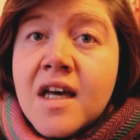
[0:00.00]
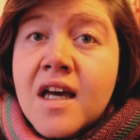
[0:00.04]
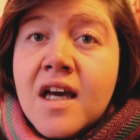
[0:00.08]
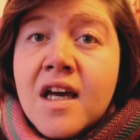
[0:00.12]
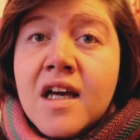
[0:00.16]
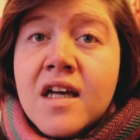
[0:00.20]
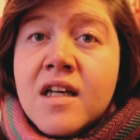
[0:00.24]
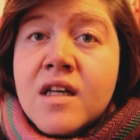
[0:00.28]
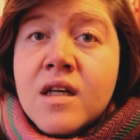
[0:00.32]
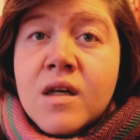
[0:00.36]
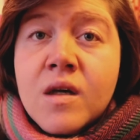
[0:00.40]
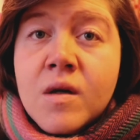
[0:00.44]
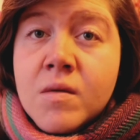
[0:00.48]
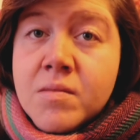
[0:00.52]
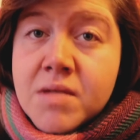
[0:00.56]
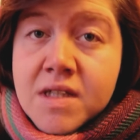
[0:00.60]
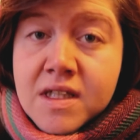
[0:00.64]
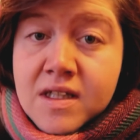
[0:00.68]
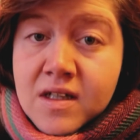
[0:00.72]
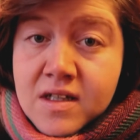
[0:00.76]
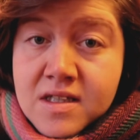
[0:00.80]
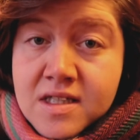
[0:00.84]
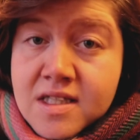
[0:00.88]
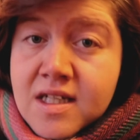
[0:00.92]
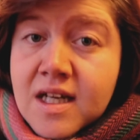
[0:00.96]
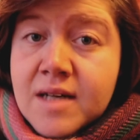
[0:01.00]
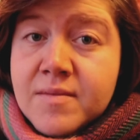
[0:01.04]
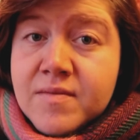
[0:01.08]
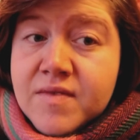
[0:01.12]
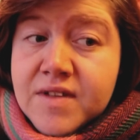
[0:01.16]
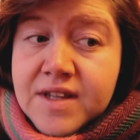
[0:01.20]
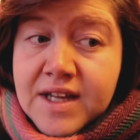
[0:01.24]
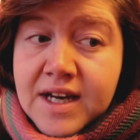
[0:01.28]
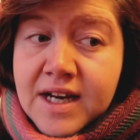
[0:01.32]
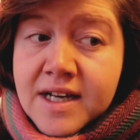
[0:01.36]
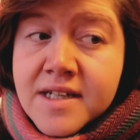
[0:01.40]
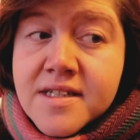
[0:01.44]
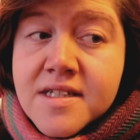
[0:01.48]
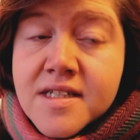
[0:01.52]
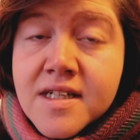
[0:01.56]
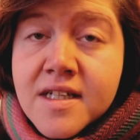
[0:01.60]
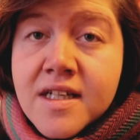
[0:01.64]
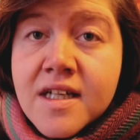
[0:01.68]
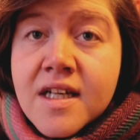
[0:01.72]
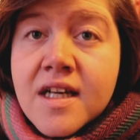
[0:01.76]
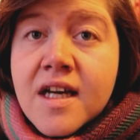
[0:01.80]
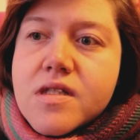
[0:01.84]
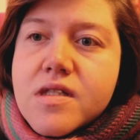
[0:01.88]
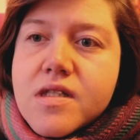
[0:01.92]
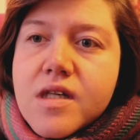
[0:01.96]
Ain't nobody got time for that.
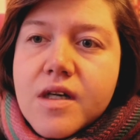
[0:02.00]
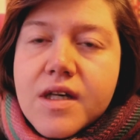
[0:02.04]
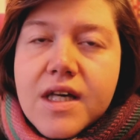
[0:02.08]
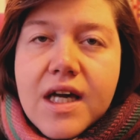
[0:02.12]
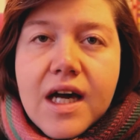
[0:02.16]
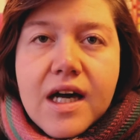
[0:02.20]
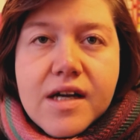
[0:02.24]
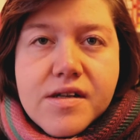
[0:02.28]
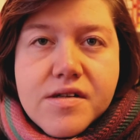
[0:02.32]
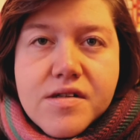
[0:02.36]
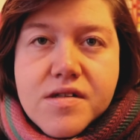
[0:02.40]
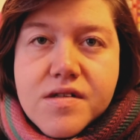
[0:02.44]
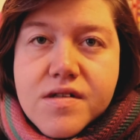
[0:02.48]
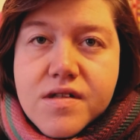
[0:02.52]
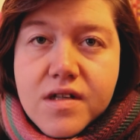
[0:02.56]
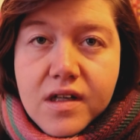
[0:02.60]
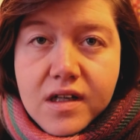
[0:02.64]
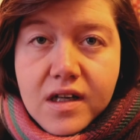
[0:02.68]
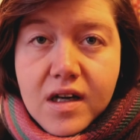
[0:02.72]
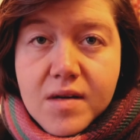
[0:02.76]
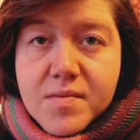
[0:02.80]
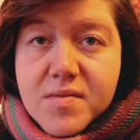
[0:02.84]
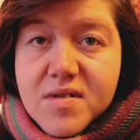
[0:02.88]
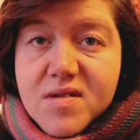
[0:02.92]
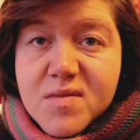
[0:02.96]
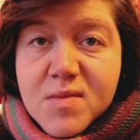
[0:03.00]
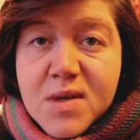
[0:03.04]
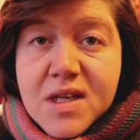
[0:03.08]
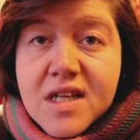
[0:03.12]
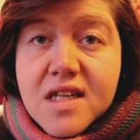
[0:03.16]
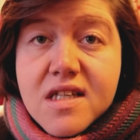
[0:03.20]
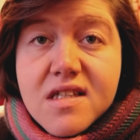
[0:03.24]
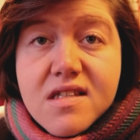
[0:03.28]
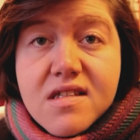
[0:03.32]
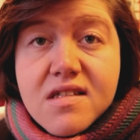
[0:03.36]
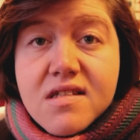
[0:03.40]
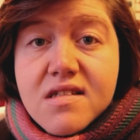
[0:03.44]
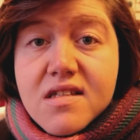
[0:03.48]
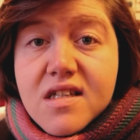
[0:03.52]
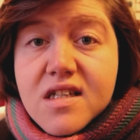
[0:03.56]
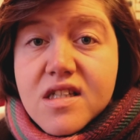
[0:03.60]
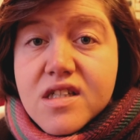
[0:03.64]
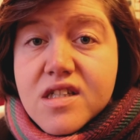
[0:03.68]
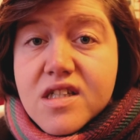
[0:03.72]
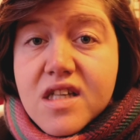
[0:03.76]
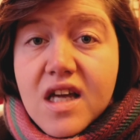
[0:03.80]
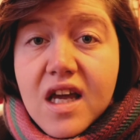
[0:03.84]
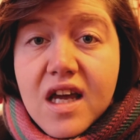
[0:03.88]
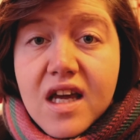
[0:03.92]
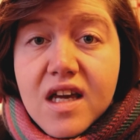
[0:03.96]
So yeah, just a couple of minutes
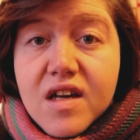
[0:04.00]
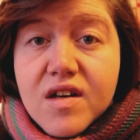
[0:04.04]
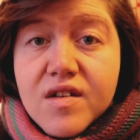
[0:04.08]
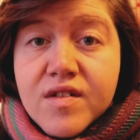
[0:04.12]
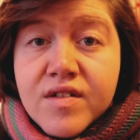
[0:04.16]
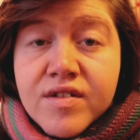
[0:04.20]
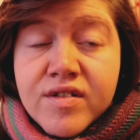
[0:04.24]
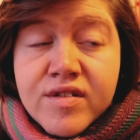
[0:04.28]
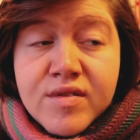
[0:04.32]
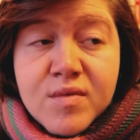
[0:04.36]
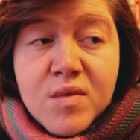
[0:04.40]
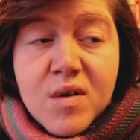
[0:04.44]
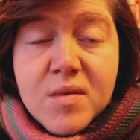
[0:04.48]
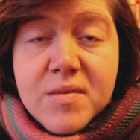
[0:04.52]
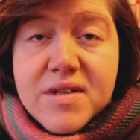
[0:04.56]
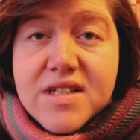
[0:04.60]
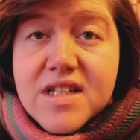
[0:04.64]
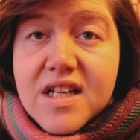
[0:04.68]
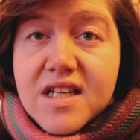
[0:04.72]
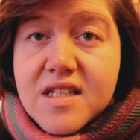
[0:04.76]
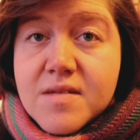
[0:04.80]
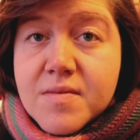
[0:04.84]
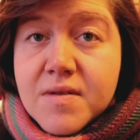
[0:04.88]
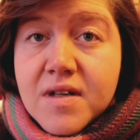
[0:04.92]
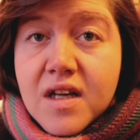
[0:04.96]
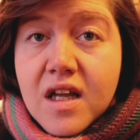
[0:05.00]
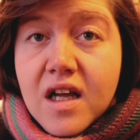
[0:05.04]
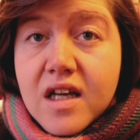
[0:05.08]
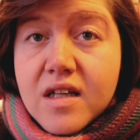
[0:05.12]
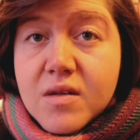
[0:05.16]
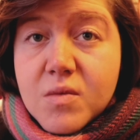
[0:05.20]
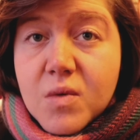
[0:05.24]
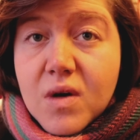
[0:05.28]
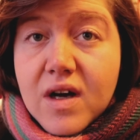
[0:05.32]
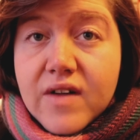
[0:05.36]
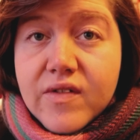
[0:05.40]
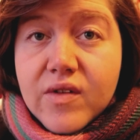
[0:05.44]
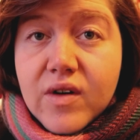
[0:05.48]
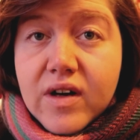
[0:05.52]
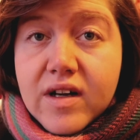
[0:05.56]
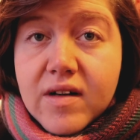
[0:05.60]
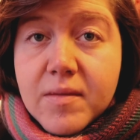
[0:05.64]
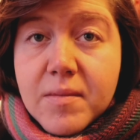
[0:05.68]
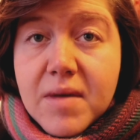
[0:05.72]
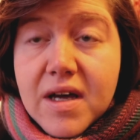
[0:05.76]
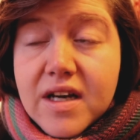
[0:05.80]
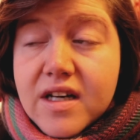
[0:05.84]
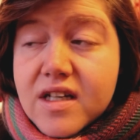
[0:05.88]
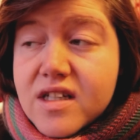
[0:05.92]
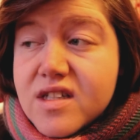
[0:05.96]
each day of what my day's been like, whatever I
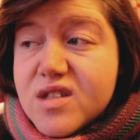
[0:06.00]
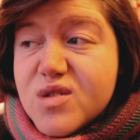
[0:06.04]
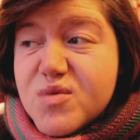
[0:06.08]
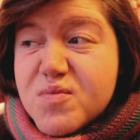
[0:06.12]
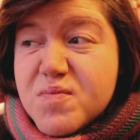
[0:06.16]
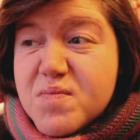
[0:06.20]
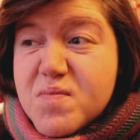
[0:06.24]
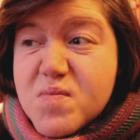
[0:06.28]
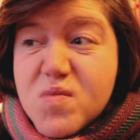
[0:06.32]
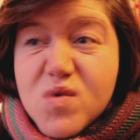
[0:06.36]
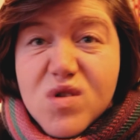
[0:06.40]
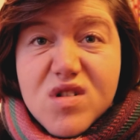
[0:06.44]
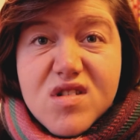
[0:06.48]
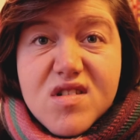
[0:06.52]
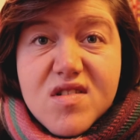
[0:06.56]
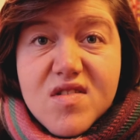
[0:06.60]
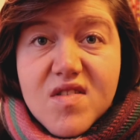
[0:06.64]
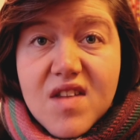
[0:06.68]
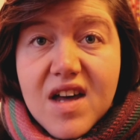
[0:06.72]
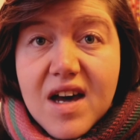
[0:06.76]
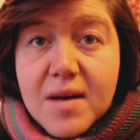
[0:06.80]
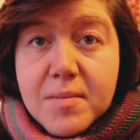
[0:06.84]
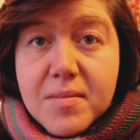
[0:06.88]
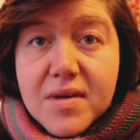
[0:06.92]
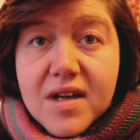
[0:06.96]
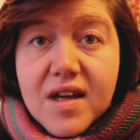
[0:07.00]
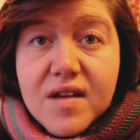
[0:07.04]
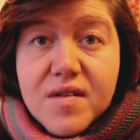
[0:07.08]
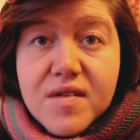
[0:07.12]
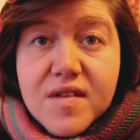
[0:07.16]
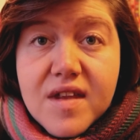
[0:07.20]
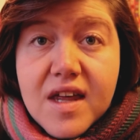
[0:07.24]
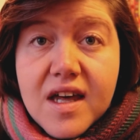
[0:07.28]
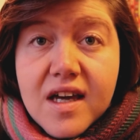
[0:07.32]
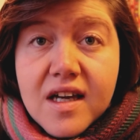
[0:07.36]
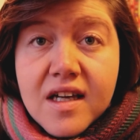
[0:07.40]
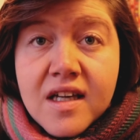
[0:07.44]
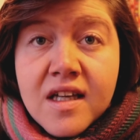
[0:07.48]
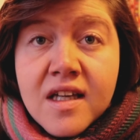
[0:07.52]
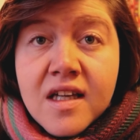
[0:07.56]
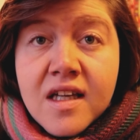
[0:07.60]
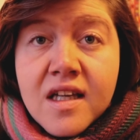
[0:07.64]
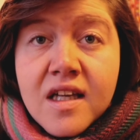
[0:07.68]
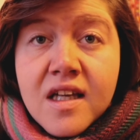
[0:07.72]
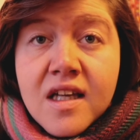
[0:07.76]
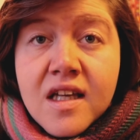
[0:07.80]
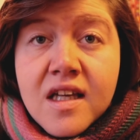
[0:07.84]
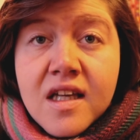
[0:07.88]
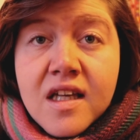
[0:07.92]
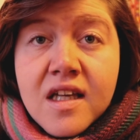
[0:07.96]
can manage. Would that be a thing?
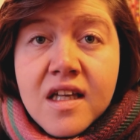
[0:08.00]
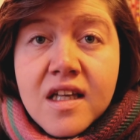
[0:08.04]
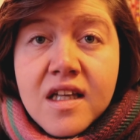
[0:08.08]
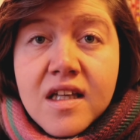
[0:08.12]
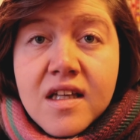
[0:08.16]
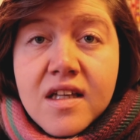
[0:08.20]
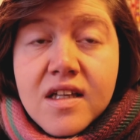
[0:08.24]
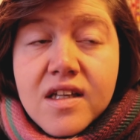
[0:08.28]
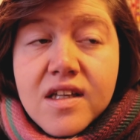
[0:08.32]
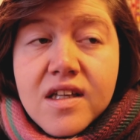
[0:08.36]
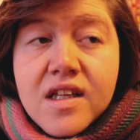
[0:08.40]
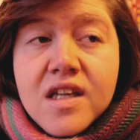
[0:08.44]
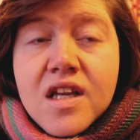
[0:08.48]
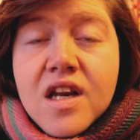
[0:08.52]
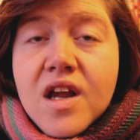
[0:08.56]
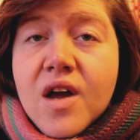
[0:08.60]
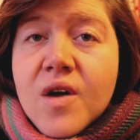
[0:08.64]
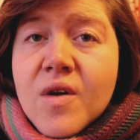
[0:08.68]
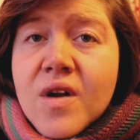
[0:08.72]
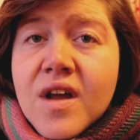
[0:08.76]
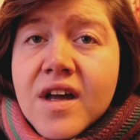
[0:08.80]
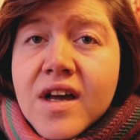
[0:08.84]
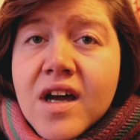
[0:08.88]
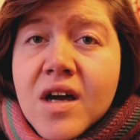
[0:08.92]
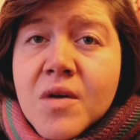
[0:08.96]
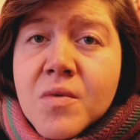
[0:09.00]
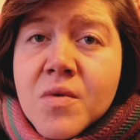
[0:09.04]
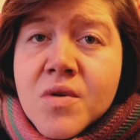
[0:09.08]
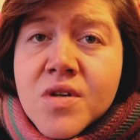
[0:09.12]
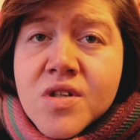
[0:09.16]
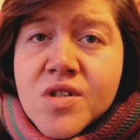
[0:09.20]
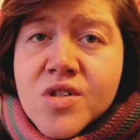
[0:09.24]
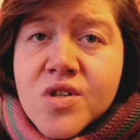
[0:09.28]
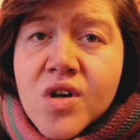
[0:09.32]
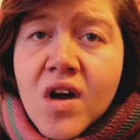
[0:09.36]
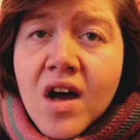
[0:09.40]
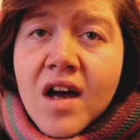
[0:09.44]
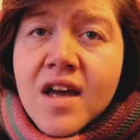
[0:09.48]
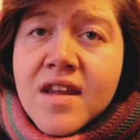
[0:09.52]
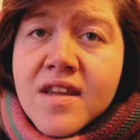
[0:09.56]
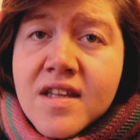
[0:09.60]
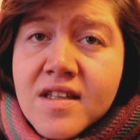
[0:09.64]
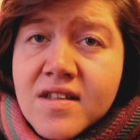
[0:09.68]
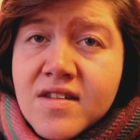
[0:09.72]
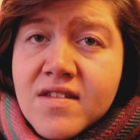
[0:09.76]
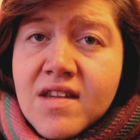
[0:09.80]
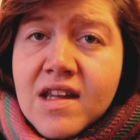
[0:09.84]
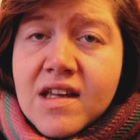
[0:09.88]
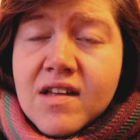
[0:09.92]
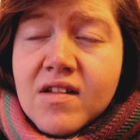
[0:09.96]
You know, like, I want to try
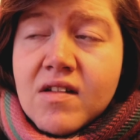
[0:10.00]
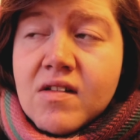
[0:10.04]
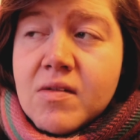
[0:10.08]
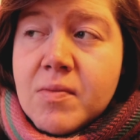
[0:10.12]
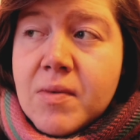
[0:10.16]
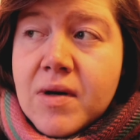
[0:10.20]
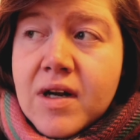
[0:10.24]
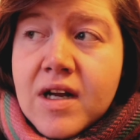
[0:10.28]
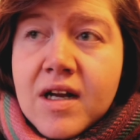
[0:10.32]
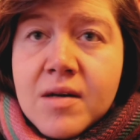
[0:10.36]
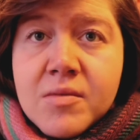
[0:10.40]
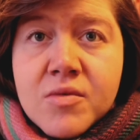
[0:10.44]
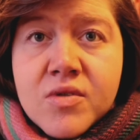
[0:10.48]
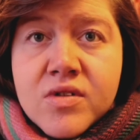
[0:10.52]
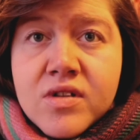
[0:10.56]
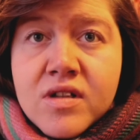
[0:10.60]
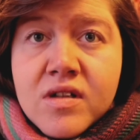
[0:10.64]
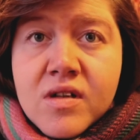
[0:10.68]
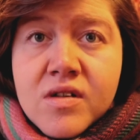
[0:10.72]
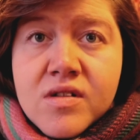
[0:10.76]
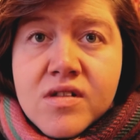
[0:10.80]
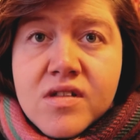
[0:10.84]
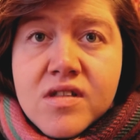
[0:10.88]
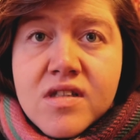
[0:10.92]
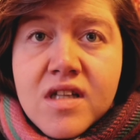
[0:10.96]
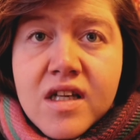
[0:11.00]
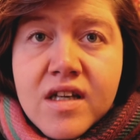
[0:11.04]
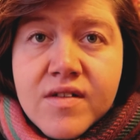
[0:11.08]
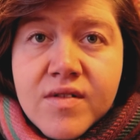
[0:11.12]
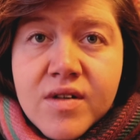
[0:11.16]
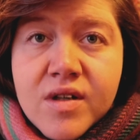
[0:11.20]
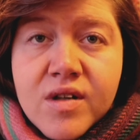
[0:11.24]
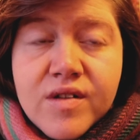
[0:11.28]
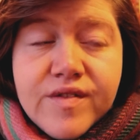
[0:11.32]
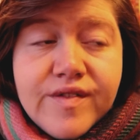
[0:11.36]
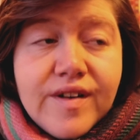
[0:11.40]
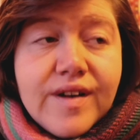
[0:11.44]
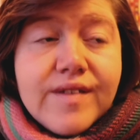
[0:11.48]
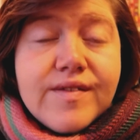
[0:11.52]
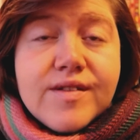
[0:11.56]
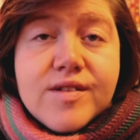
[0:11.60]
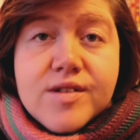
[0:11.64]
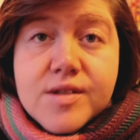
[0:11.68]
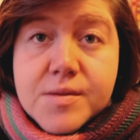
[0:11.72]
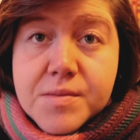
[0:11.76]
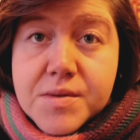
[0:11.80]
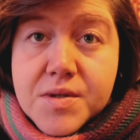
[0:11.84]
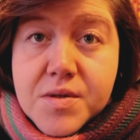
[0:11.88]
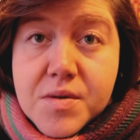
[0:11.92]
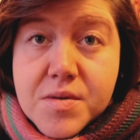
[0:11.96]
these things, but I am also conscious, like, I've only got
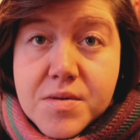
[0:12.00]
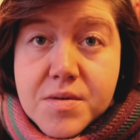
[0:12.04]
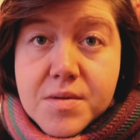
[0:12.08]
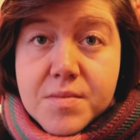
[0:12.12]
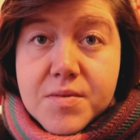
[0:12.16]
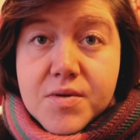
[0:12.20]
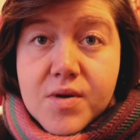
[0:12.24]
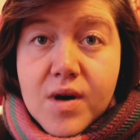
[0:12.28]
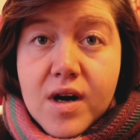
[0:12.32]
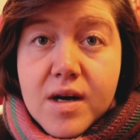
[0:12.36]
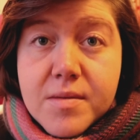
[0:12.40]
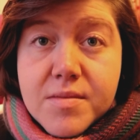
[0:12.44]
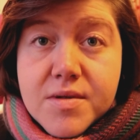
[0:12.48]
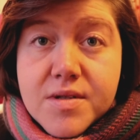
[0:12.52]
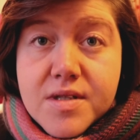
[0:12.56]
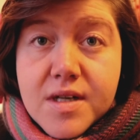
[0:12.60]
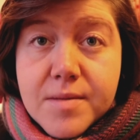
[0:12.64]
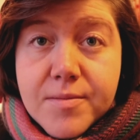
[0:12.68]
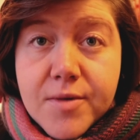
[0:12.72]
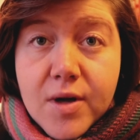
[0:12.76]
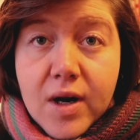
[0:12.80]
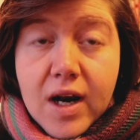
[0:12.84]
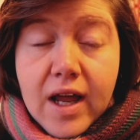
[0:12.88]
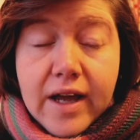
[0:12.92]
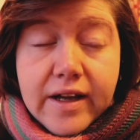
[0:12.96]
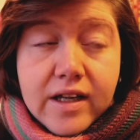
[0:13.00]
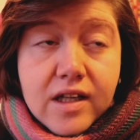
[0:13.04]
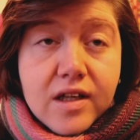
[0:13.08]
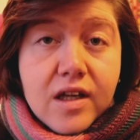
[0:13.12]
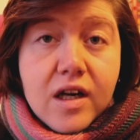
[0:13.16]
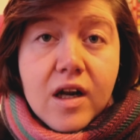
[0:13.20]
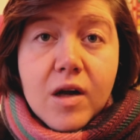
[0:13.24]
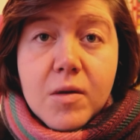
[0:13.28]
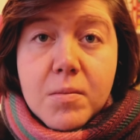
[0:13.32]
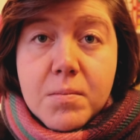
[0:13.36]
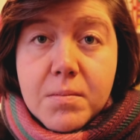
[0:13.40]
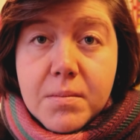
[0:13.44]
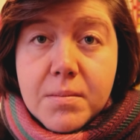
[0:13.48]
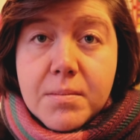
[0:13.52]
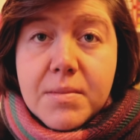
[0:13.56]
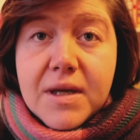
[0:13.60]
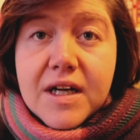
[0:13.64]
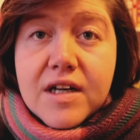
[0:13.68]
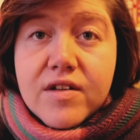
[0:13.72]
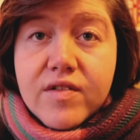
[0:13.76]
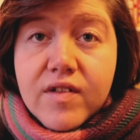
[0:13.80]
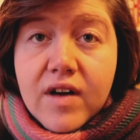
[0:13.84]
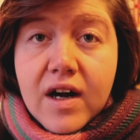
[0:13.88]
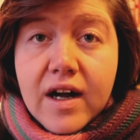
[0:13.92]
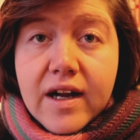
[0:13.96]
500 subscribers. I'm not like, you know,
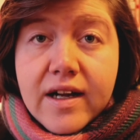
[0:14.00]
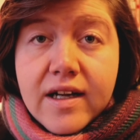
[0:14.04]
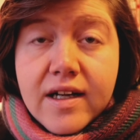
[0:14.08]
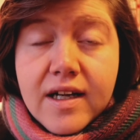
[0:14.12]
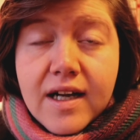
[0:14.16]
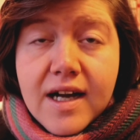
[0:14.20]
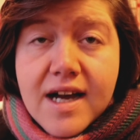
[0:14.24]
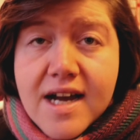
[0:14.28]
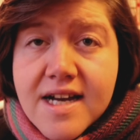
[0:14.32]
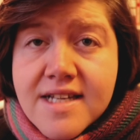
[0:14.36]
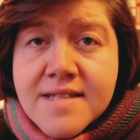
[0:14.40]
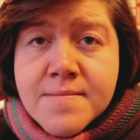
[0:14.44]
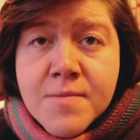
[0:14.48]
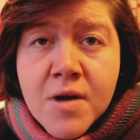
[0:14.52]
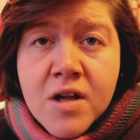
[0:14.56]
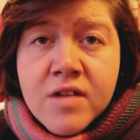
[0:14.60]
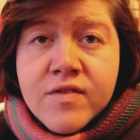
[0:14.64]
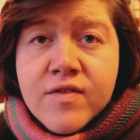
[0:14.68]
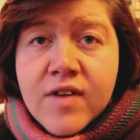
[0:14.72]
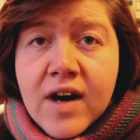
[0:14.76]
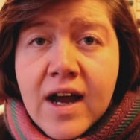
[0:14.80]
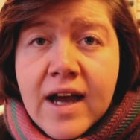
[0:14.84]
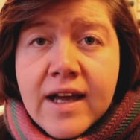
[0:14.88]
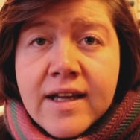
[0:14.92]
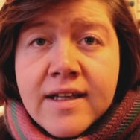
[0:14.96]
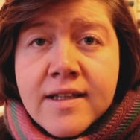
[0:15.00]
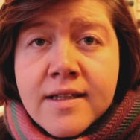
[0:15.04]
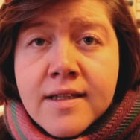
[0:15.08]
big fry. A small fry,